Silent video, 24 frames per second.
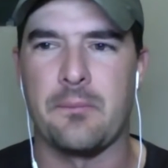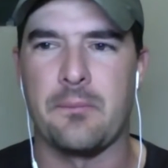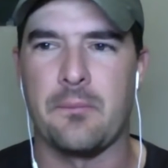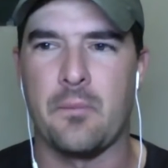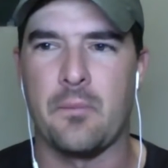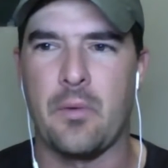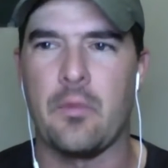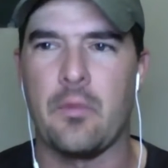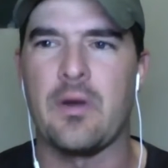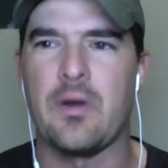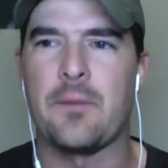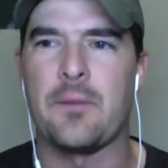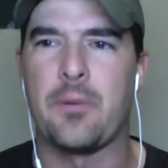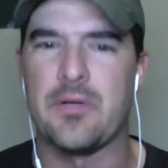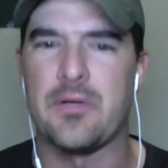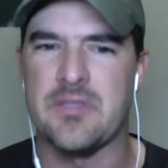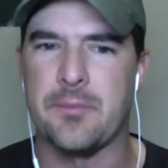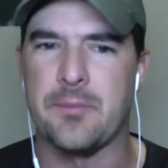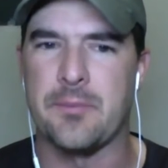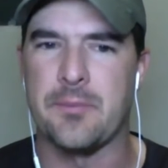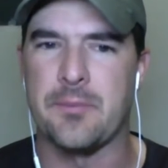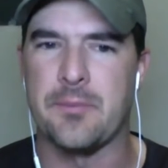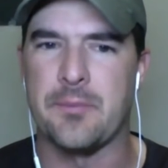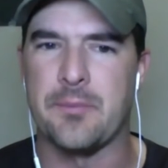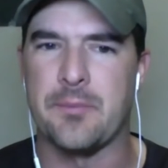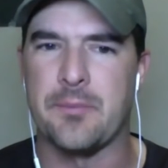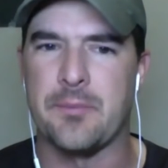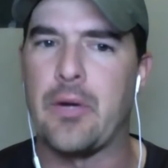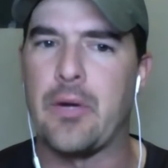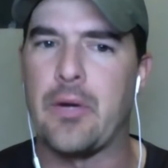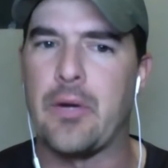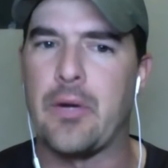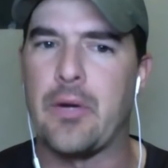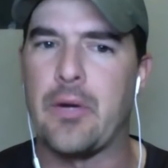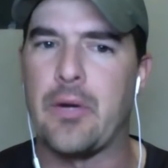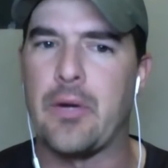we want to put some
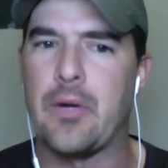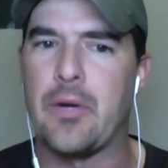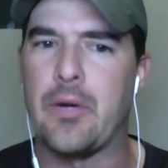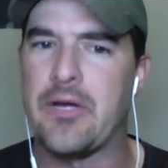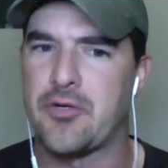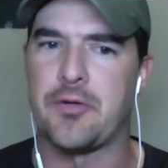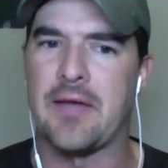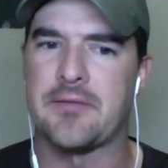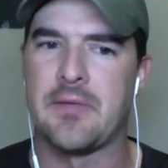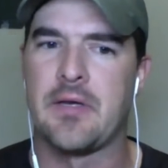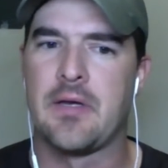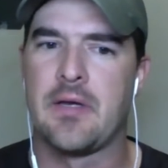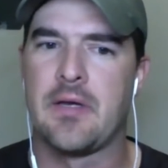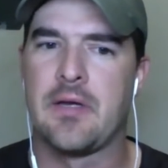pressure on you guys.